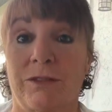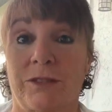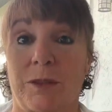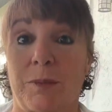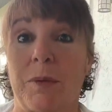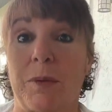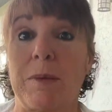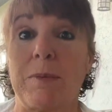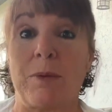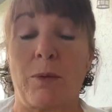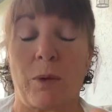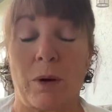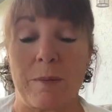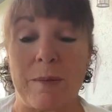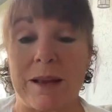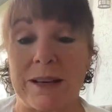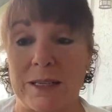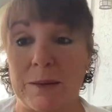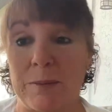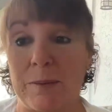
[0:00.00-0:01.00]
the people we're
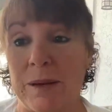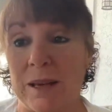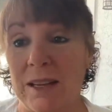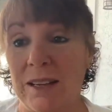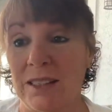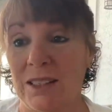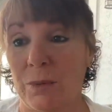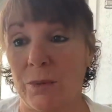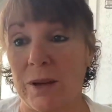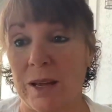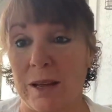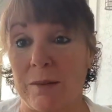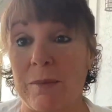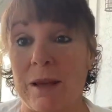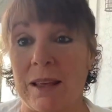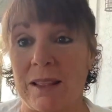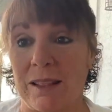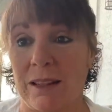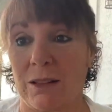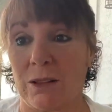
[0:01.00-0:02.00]
meant to be so we can
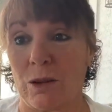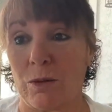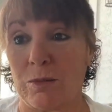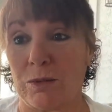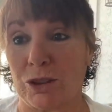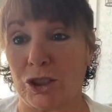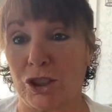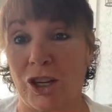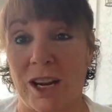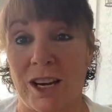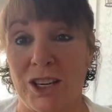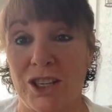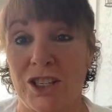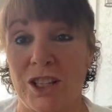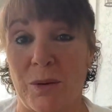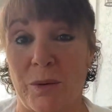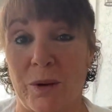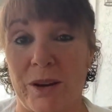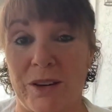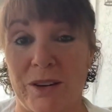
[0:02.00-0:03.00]
make the global change
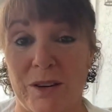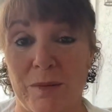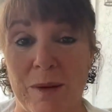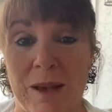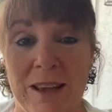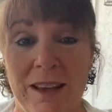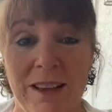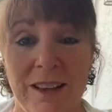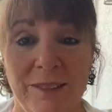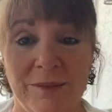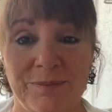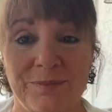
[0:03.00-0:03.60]
that we're here to make.